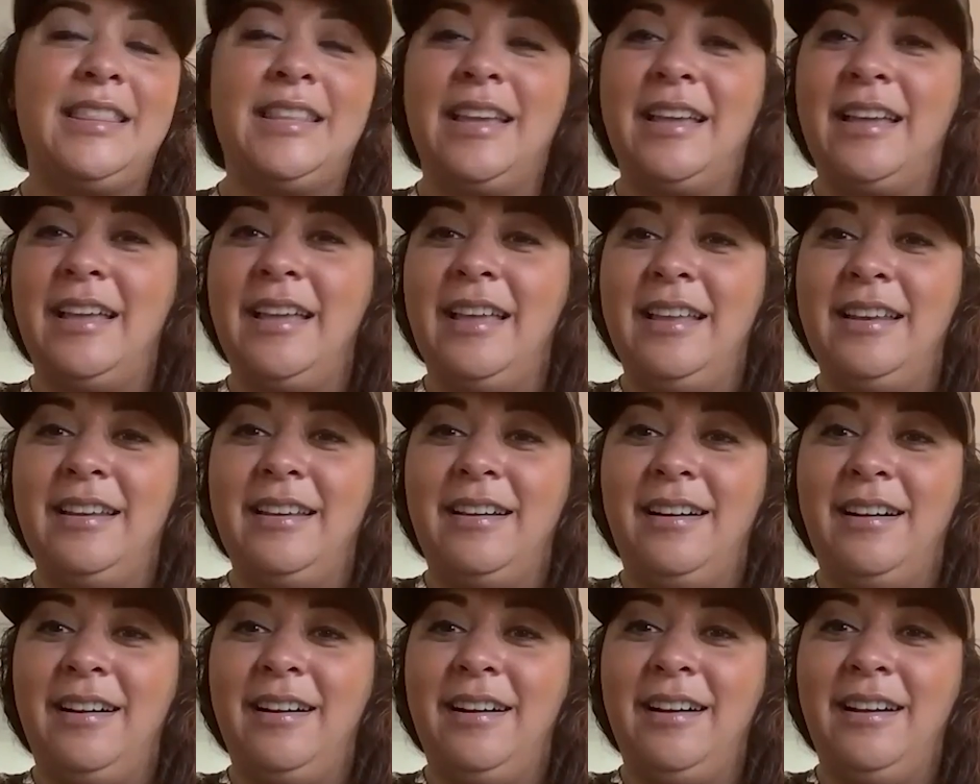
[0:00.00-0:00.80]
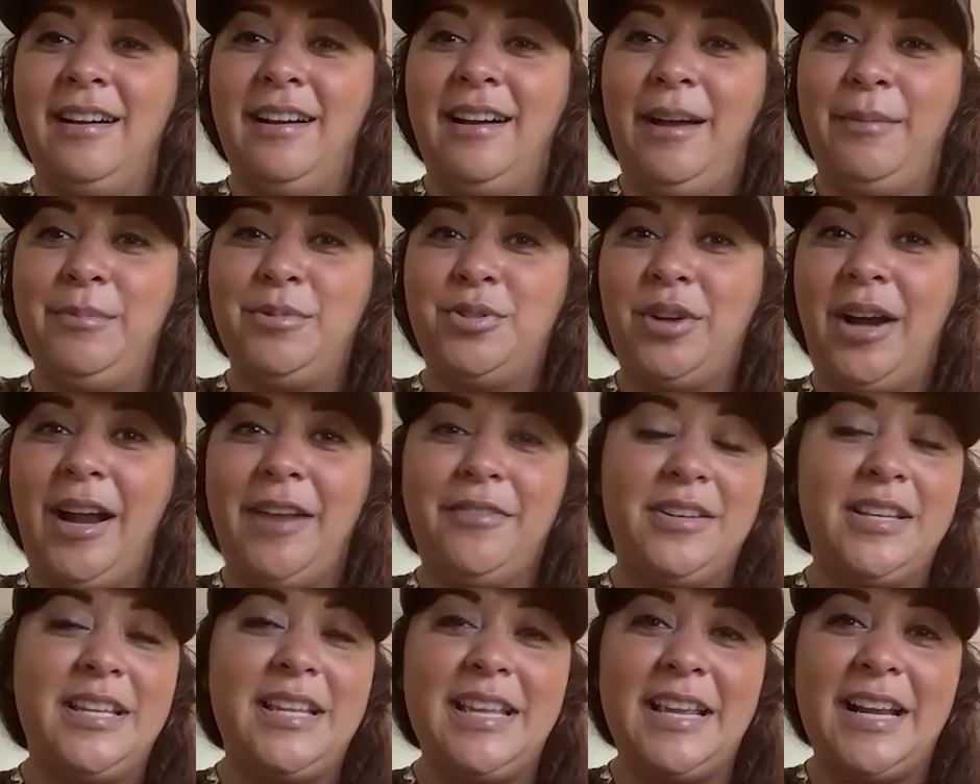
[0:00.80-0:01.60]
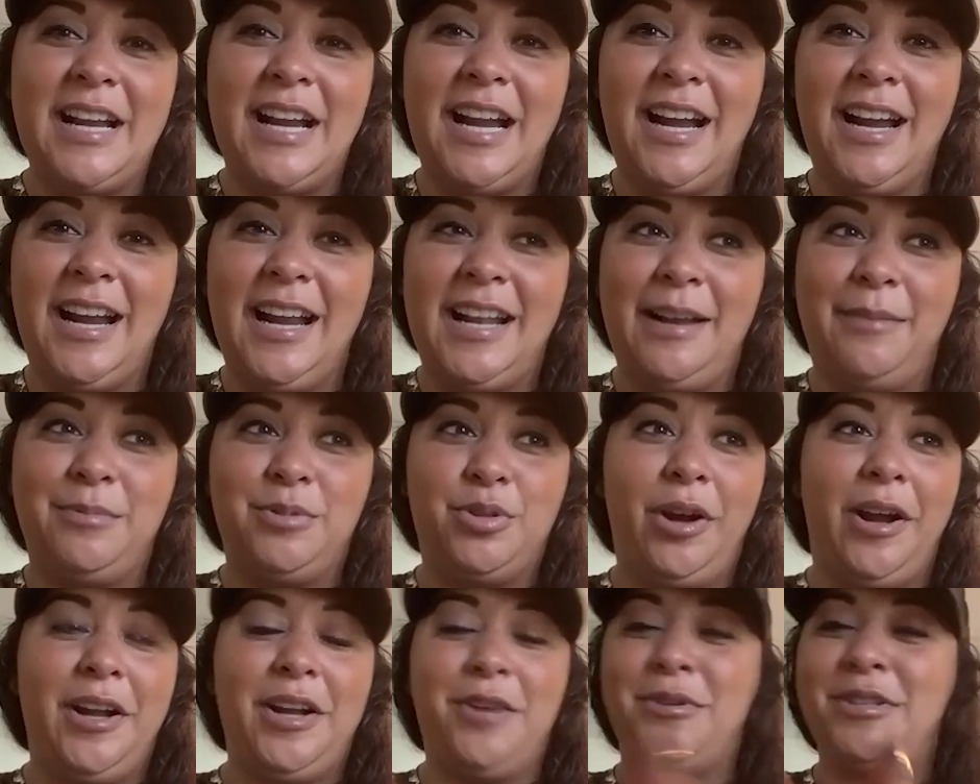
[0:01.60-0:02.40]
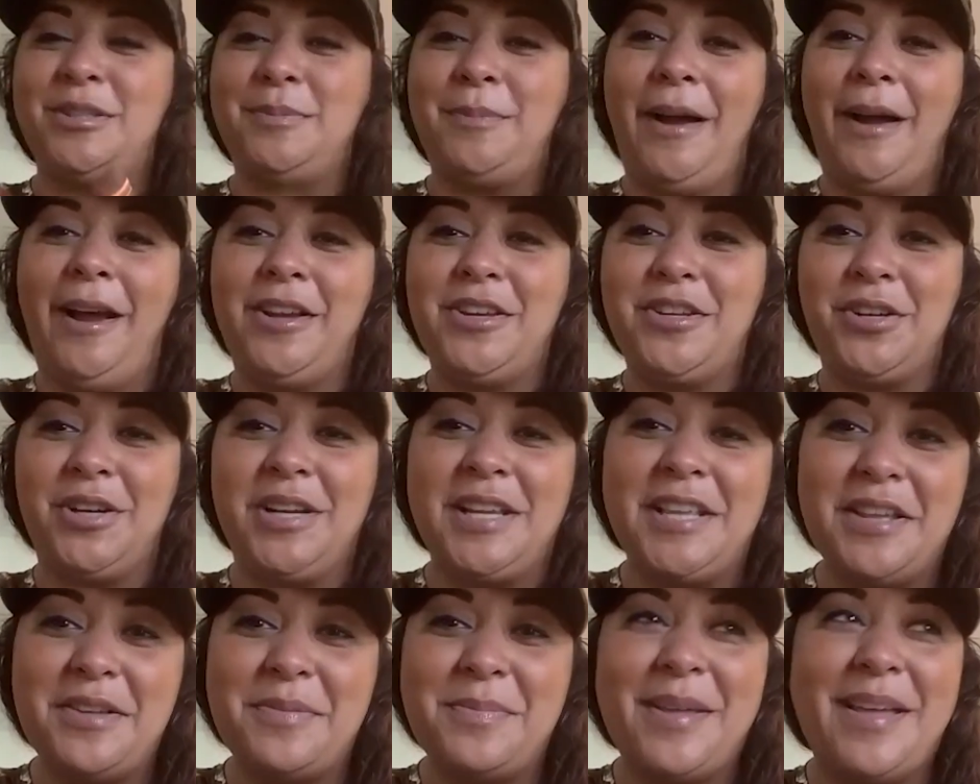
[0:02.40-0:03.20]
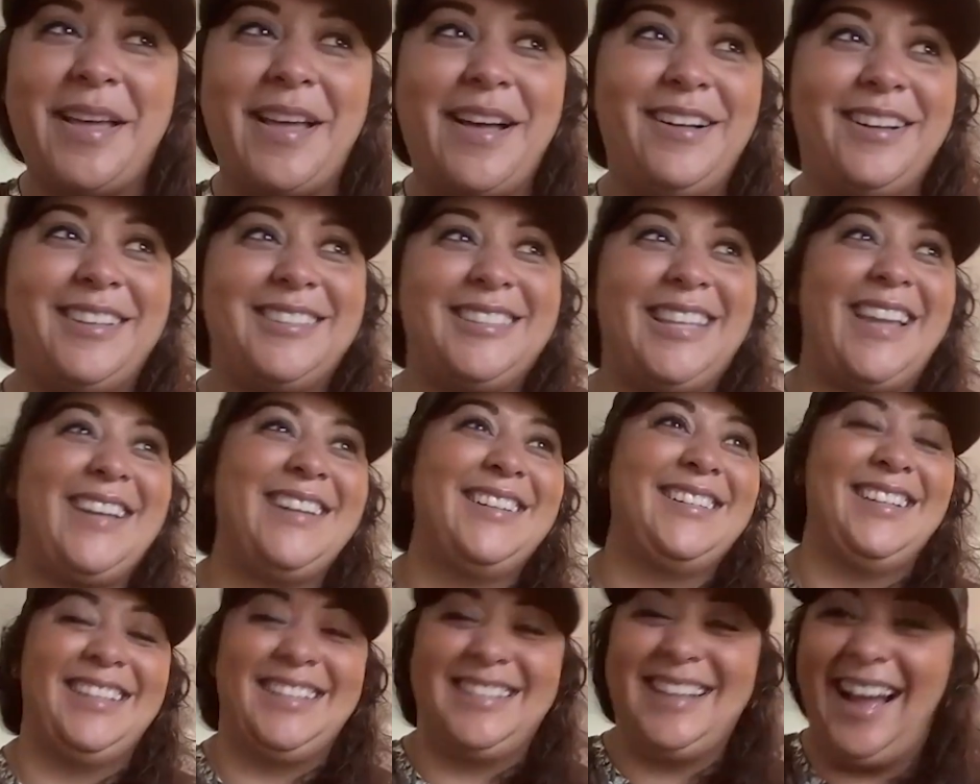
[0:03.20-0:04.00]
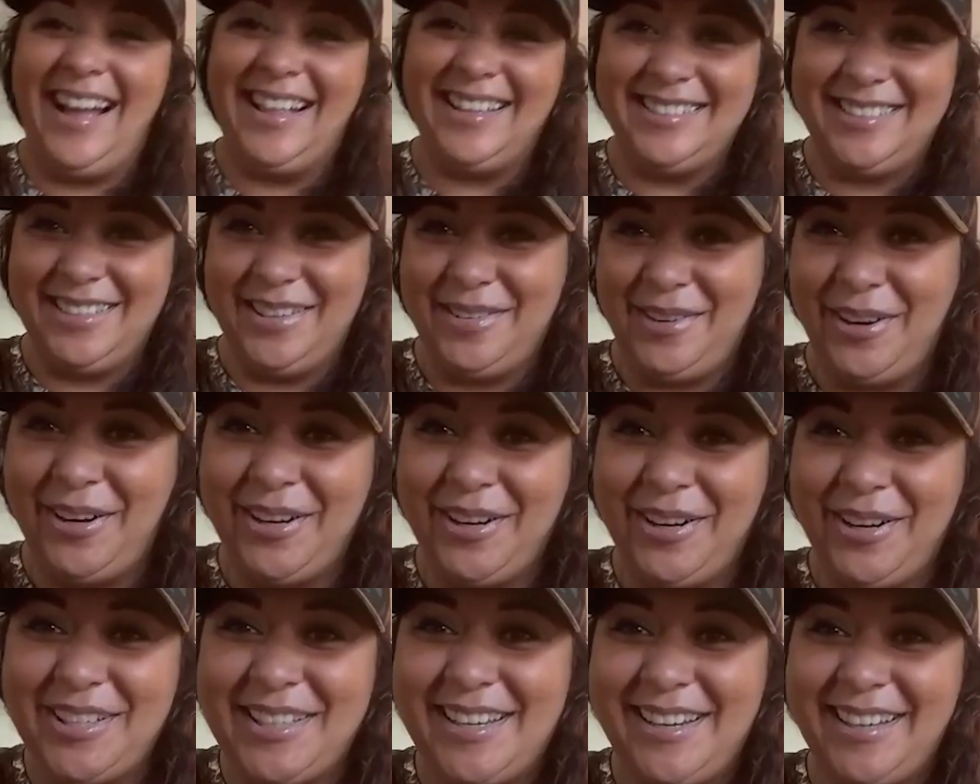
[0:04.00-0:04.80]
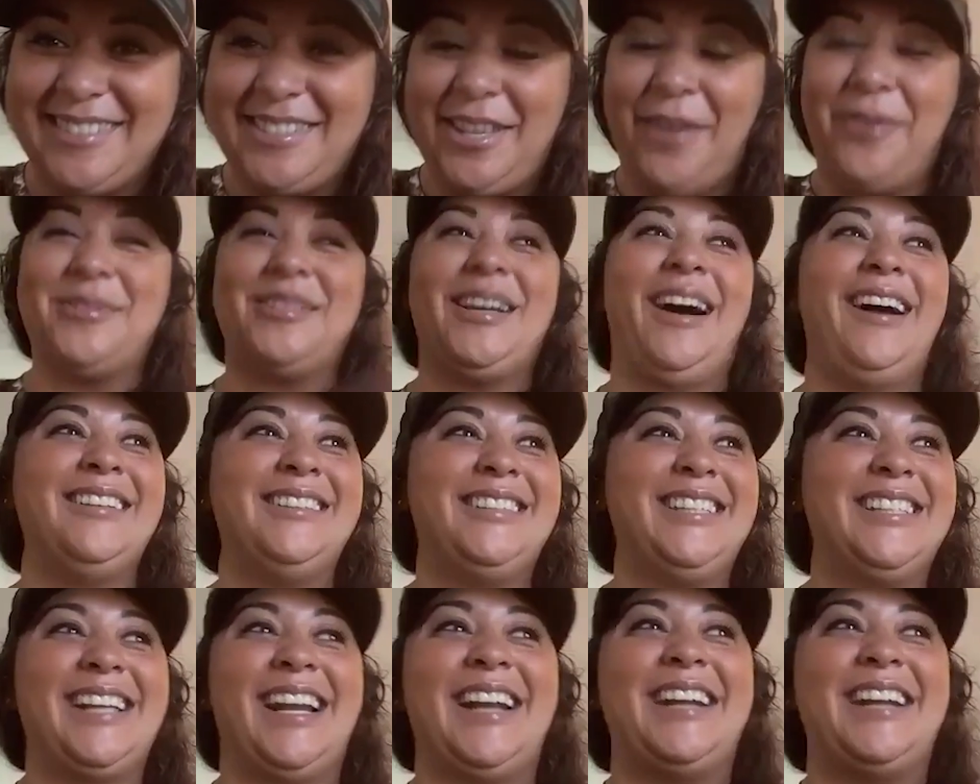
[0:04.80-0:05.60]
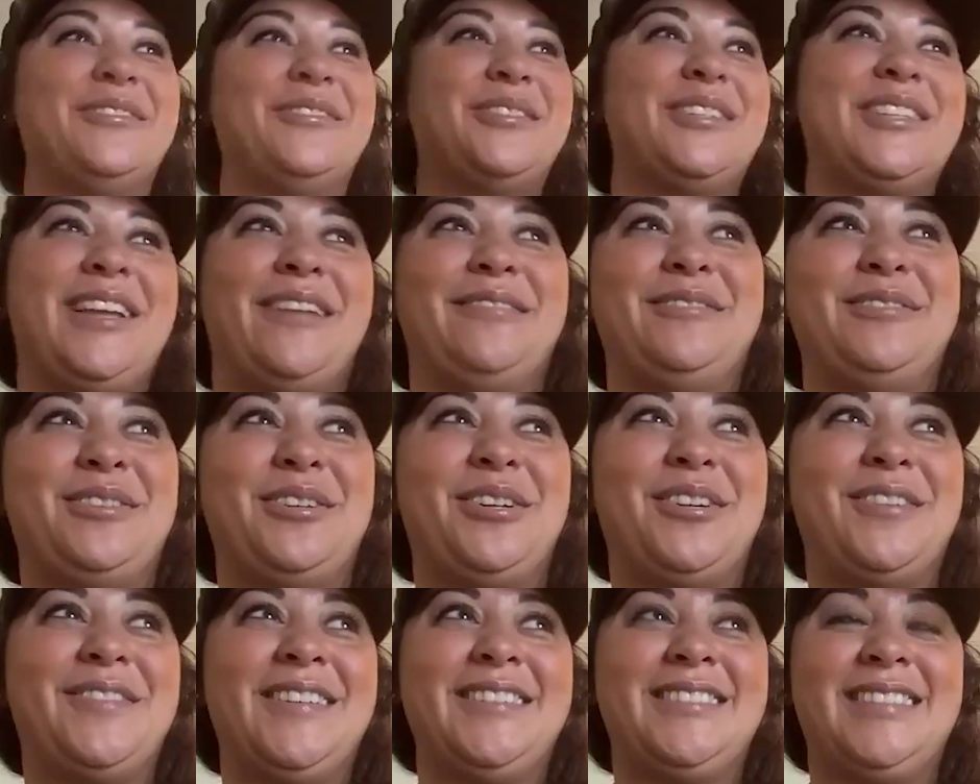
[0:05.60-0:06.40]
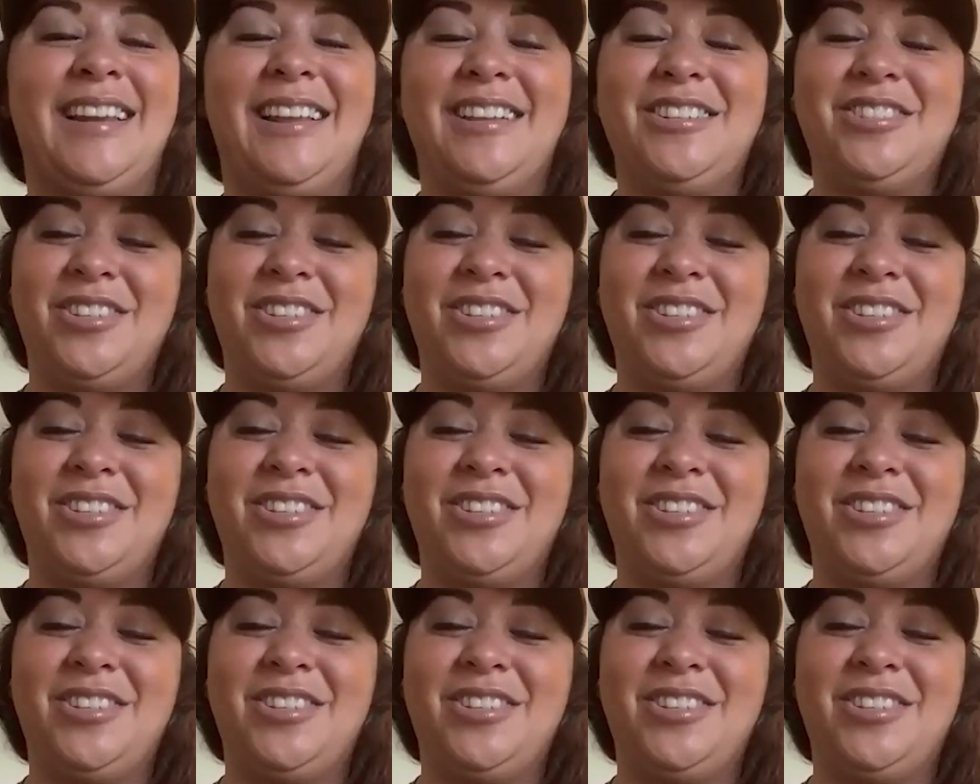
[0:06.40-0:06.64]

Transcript: then I'm driving here and I'm trying to respond to your email because I didn't acknowledge it earlier because I was hunting and really have service.